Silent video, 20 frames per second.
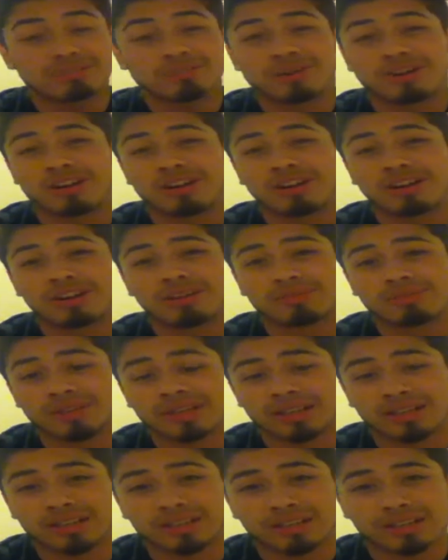come on,
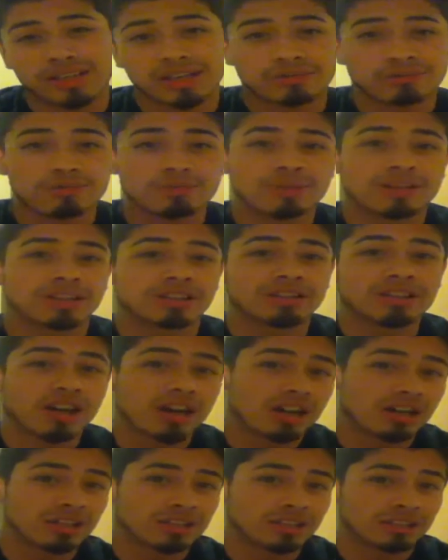man, like, we've been
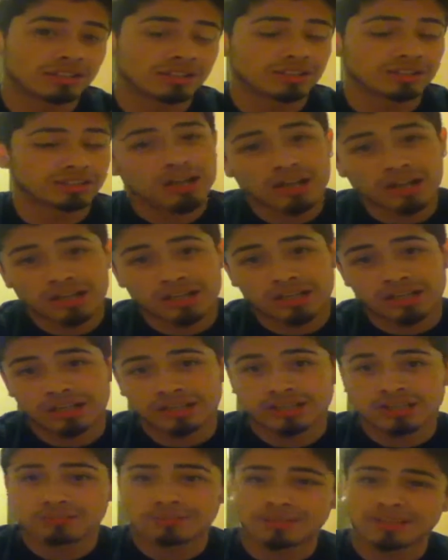calling and
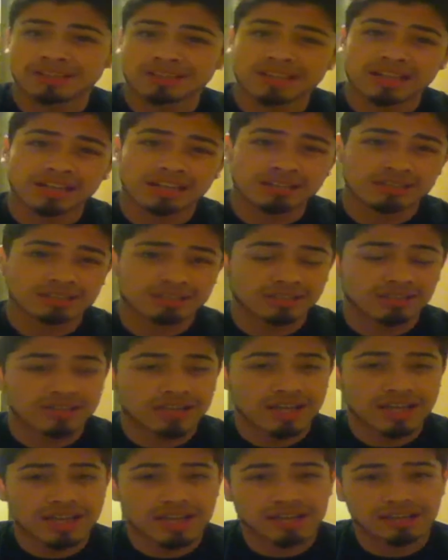calling, they've been telling us they're
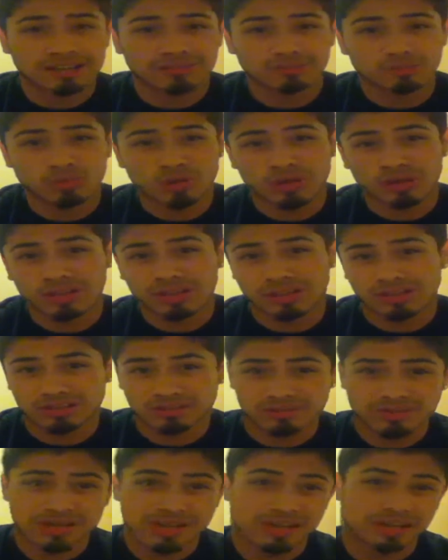gonna add more
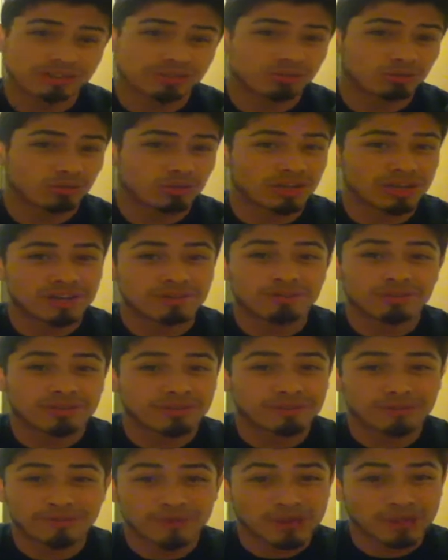gigabytes or whatever
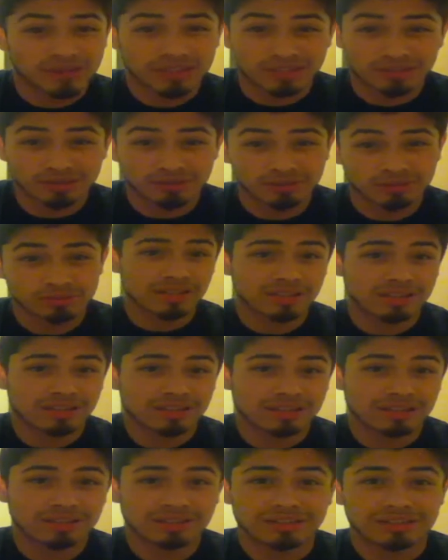the fuck they do,
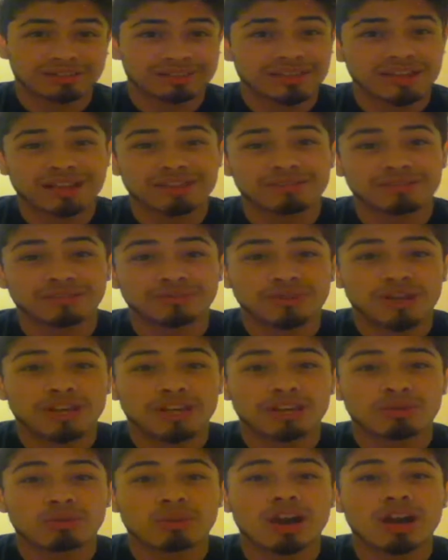and it's not even
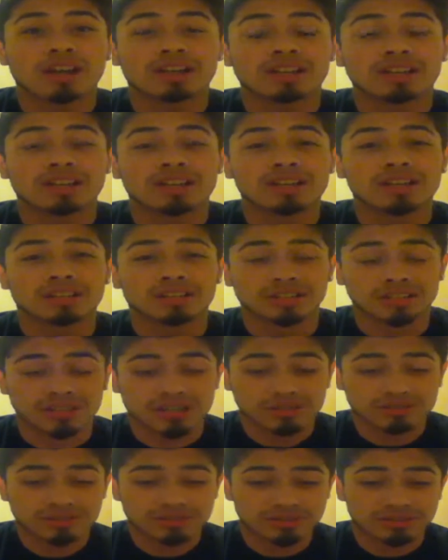fucking working,
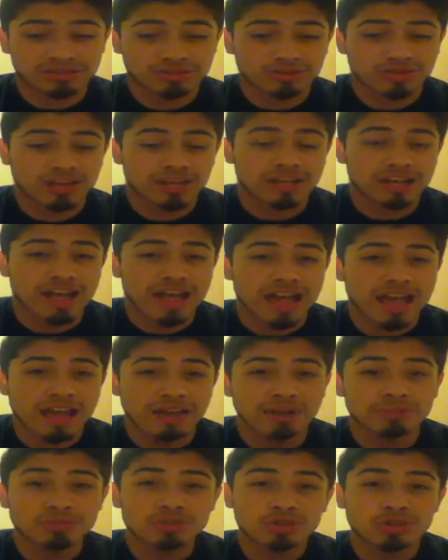and I'm just trying
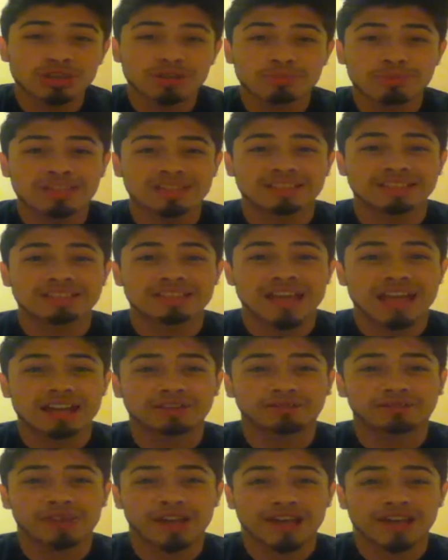to be a
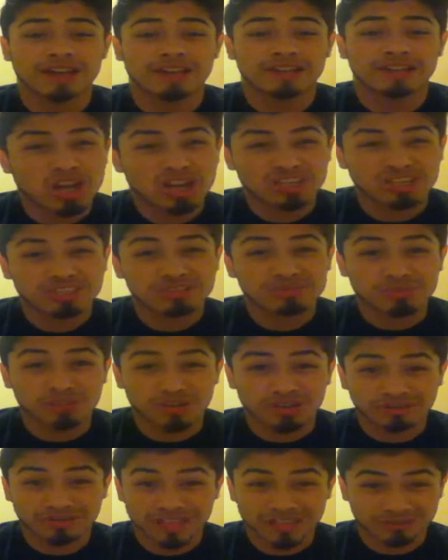satisfied
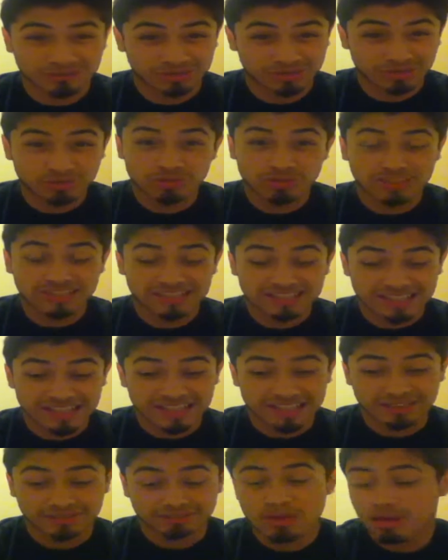customer, if that's what you want to
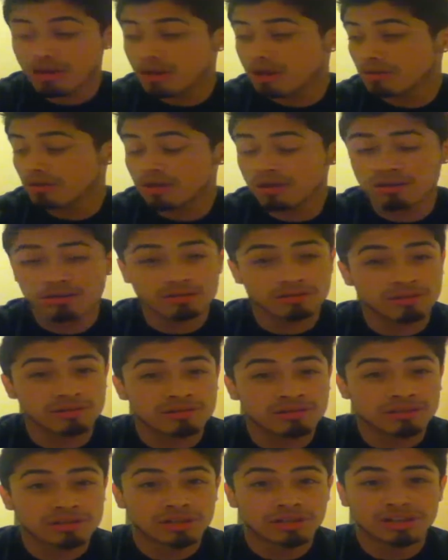say.
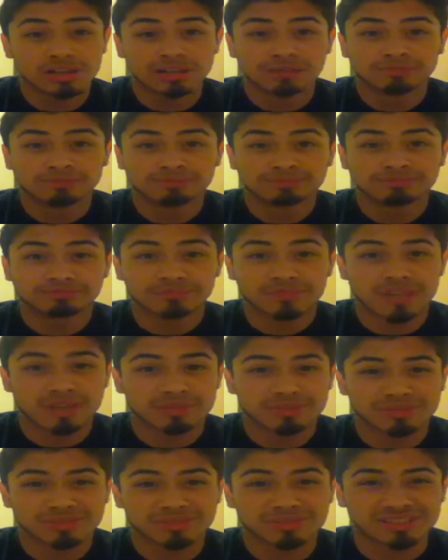
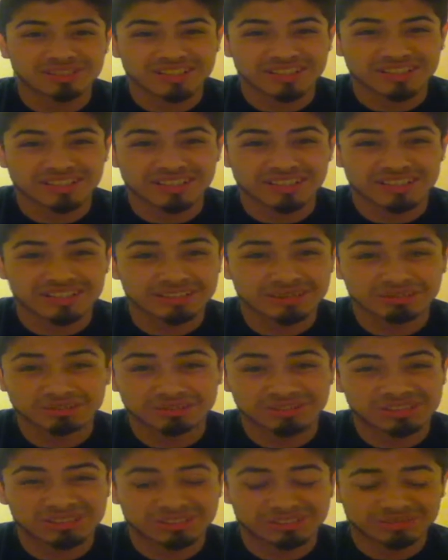Yeah, I'm so sick, guys,
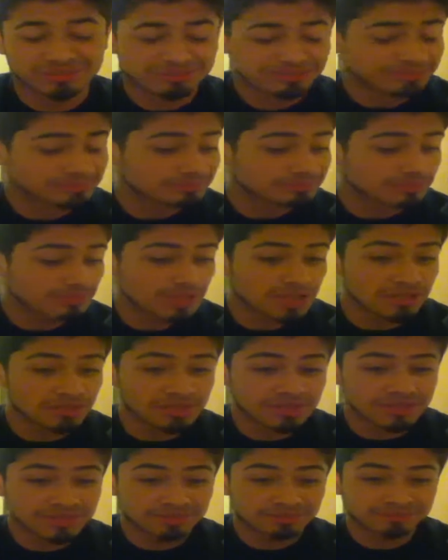I'm sorry. But
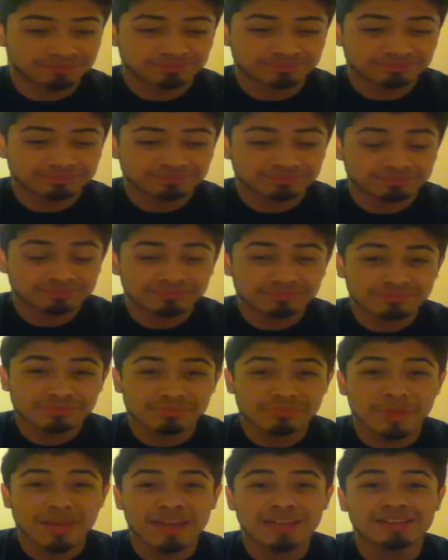anyways,
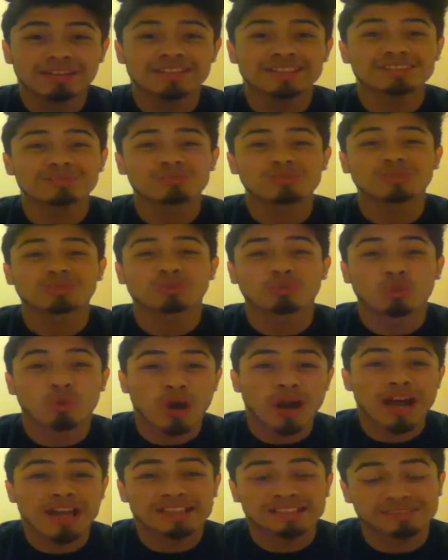man, I just want to
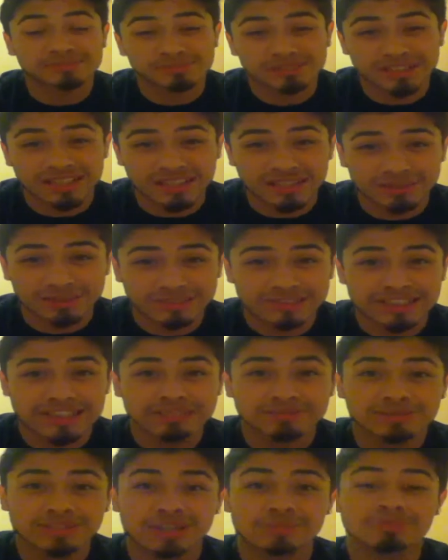cry sometimes, because
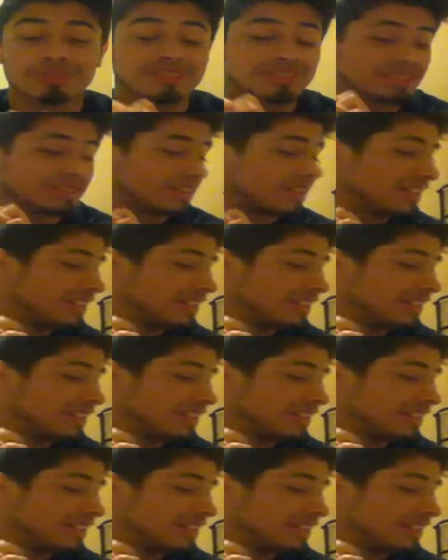I just want to